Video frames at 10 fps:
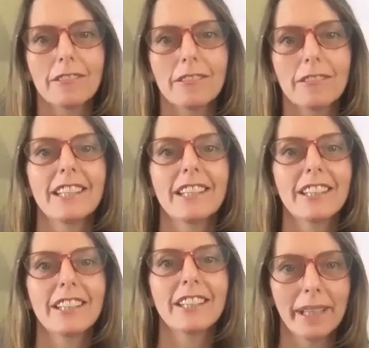Christine,
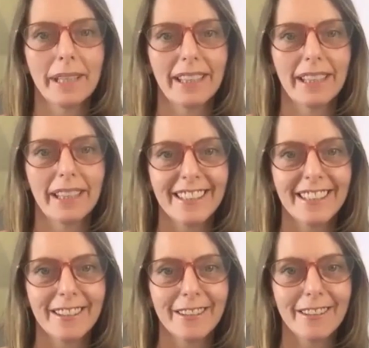can I get a bigger
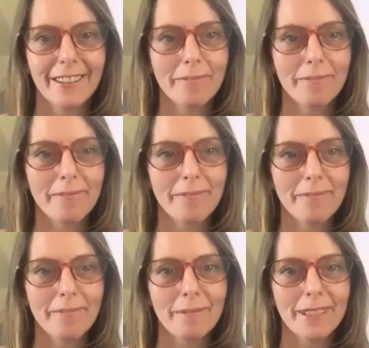heater for my
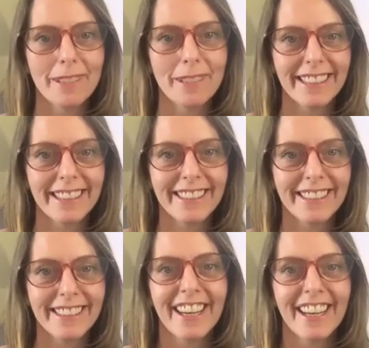treatment space?